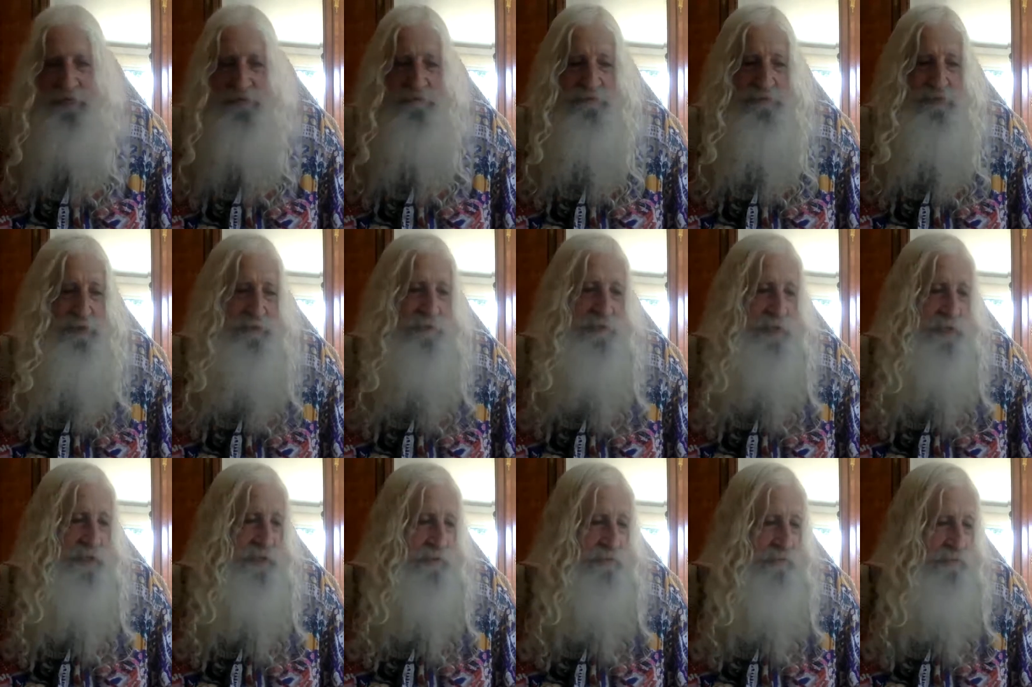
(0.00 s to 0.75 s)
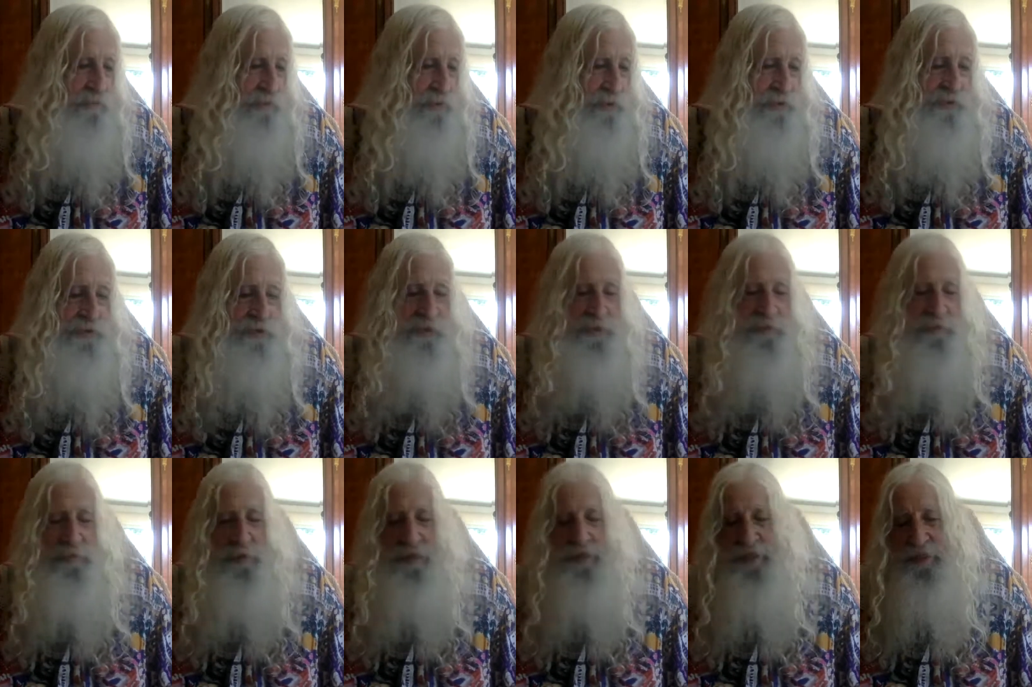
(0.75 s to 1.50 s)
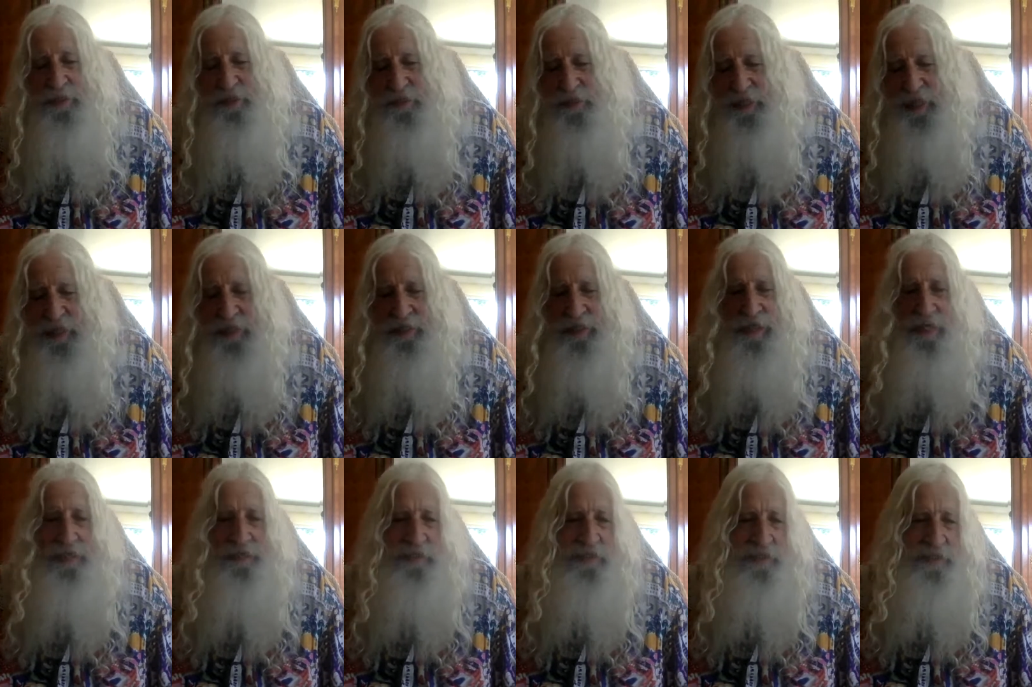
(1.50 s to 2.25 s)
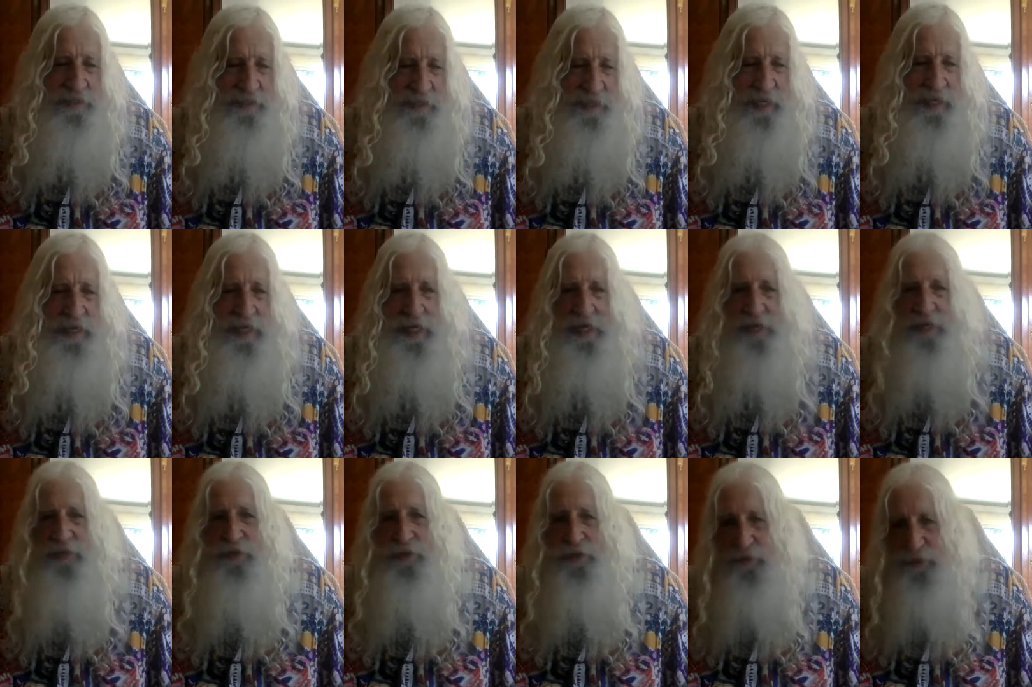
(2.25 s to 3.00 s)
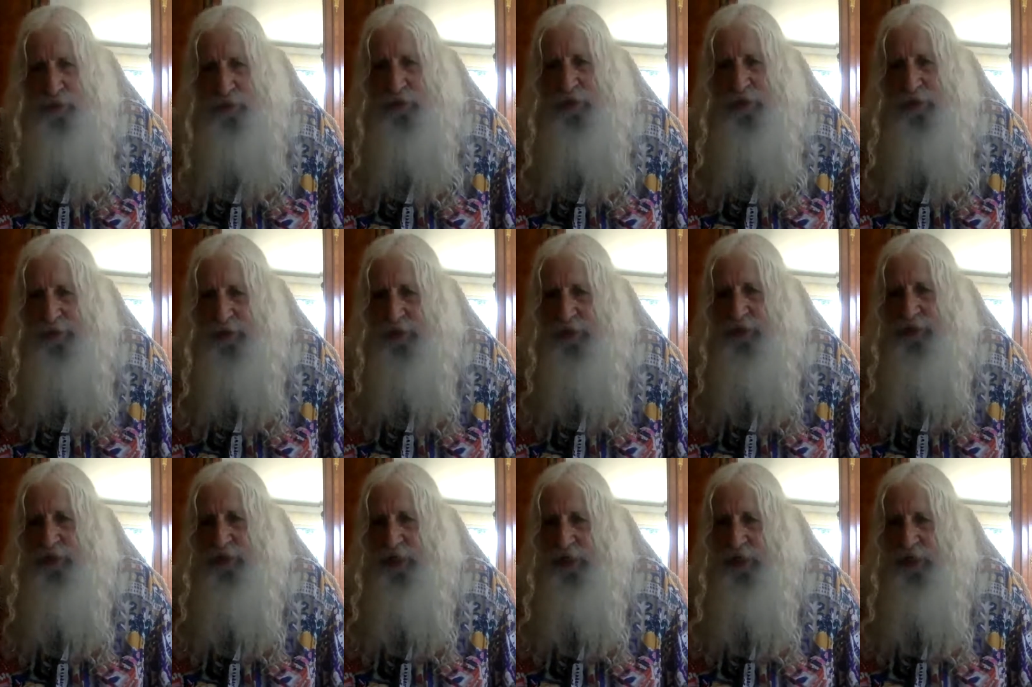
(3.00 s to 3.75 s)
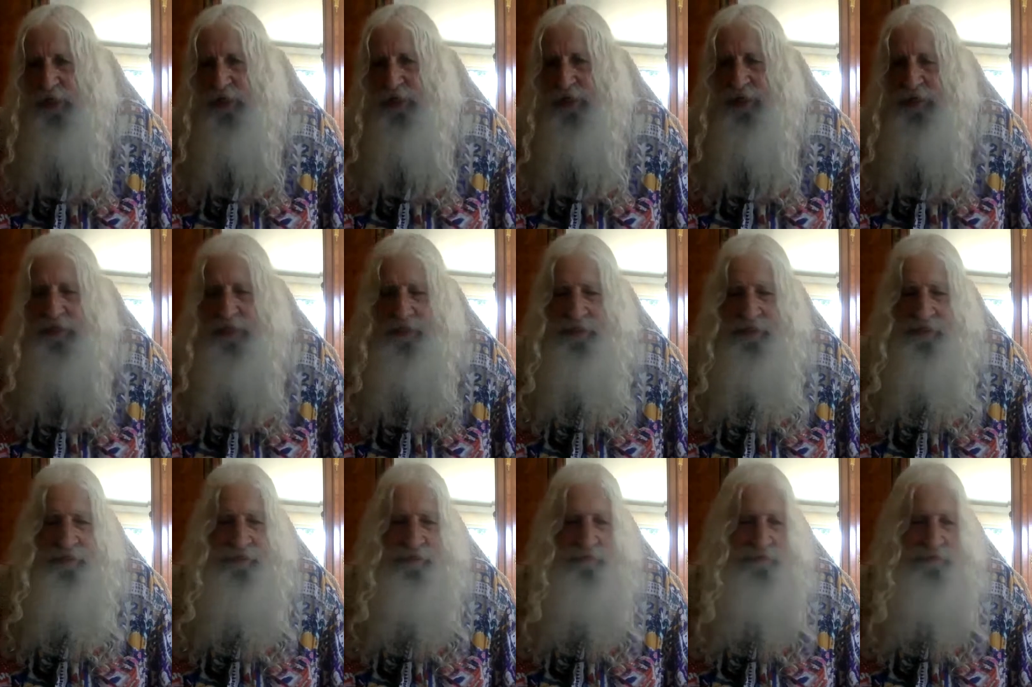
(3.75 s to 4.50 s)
to read many books. I spent decades and decades doing this until